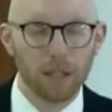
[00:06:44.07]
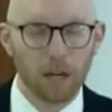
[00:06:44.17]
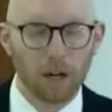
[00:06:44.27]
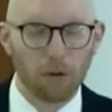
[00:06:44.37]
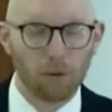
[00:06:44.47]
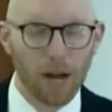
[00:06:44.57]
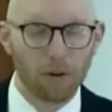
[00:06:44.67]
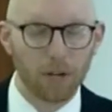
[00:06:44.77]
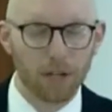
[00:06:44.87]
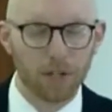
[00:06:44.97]
uh,
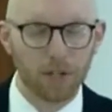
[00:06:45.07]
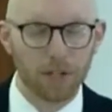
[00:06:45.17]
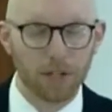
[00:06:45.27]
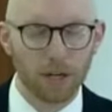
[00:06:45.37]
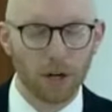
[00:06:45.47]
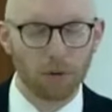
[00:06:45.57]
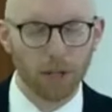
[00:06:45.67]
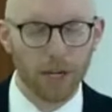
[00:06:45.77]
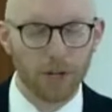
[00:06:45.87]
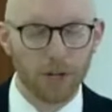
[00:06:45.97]
around us and our
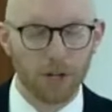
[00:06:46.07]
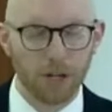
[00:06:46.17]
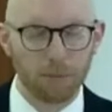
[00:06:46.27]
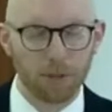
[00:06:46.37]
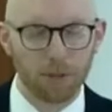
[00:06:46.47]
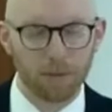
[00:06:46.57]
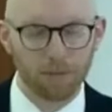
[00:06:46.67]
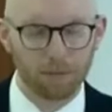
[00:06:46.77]
relationships,